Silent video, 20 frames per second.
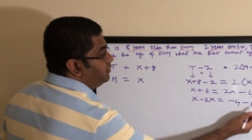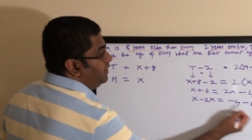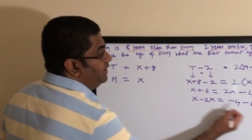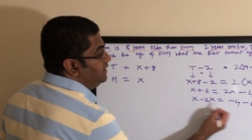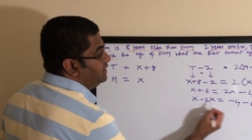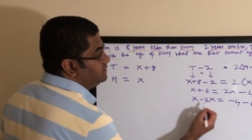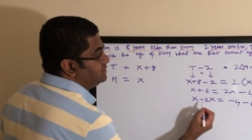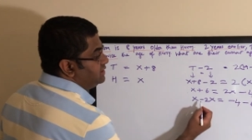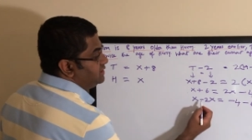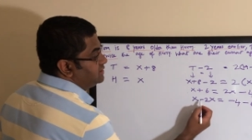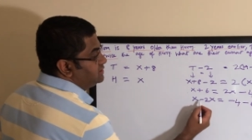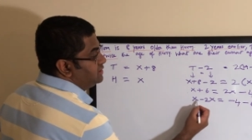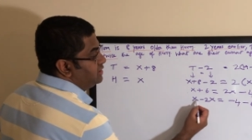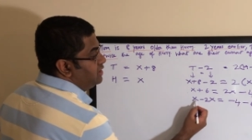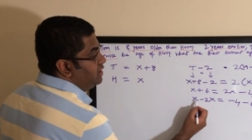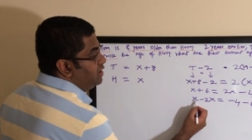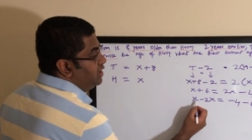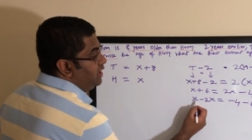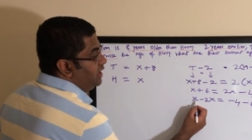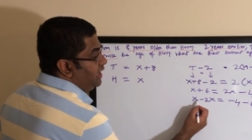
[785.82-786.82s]
minus 6.
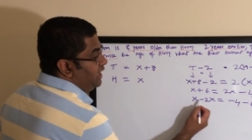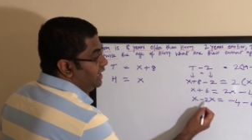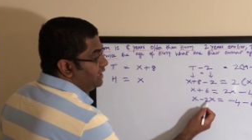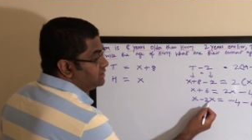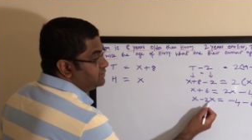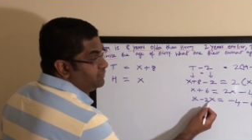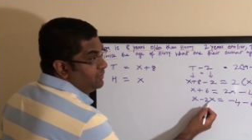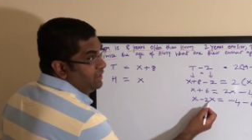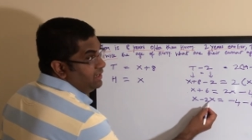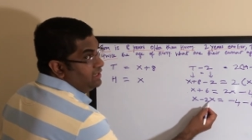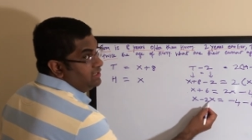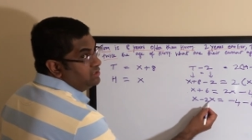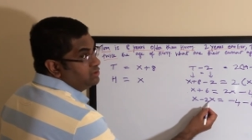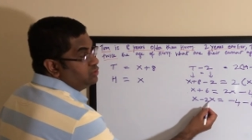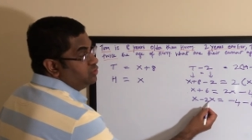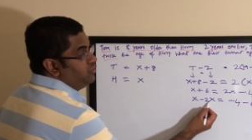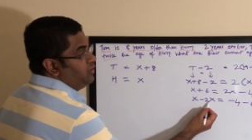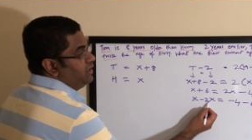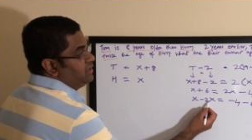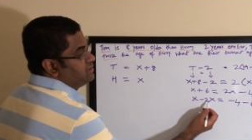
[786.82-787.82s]
X minus
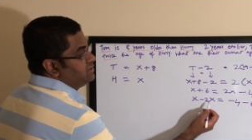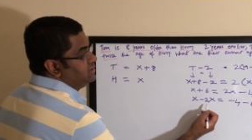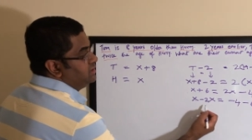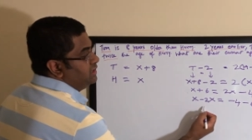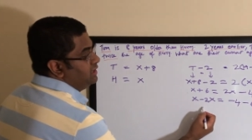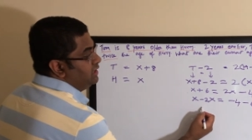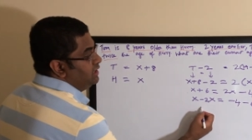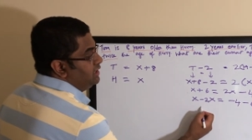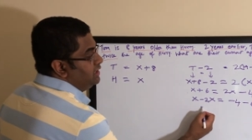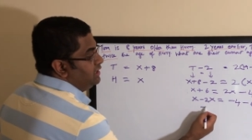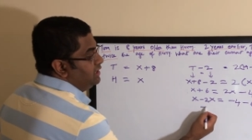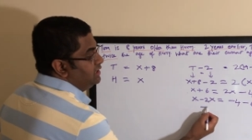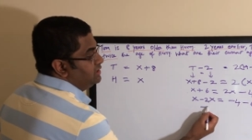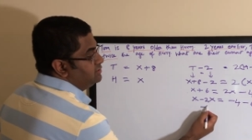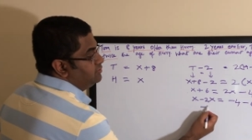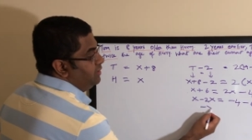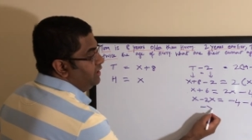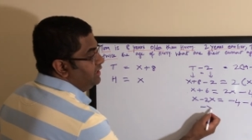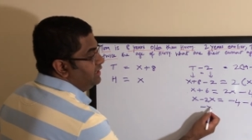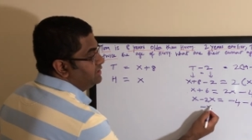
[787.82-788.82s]
2x is
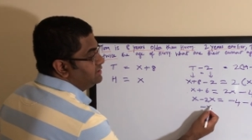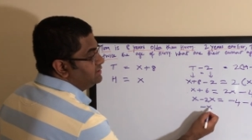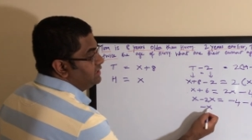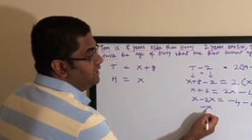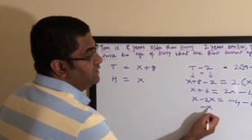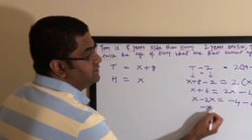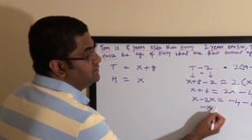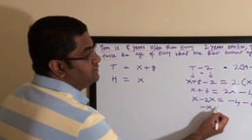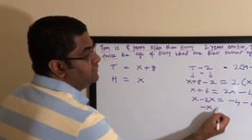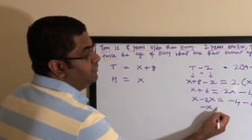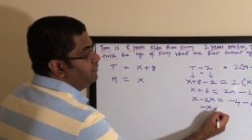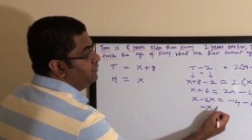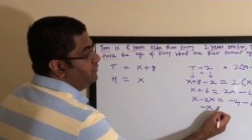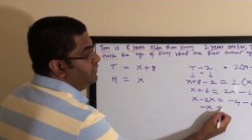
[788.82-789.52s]
minus x,